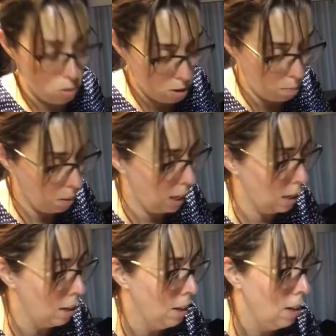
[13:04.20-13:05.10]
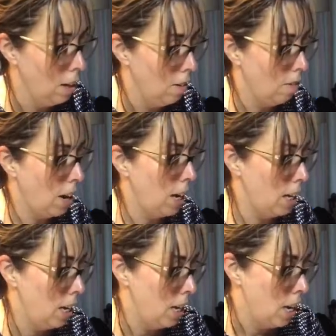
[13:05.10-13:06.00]
or something, right?
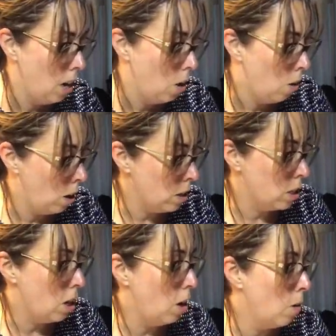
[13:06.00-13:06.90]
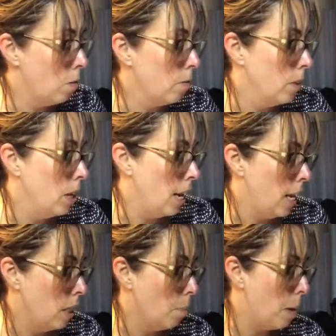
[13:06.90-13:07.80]
Also,
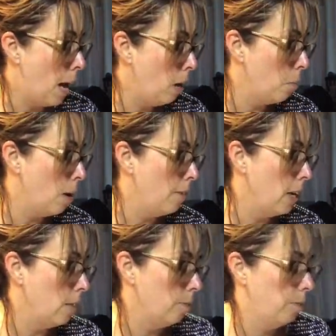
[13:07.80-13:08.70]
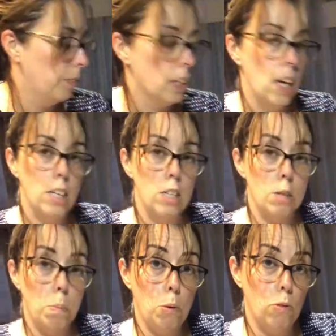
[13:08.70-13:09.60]
in the bottom of it is a
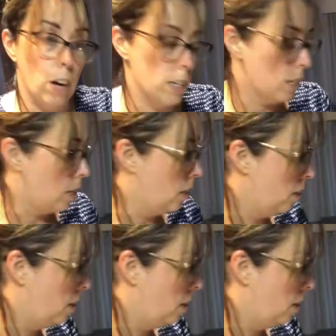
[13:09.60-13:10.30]
spoon rest.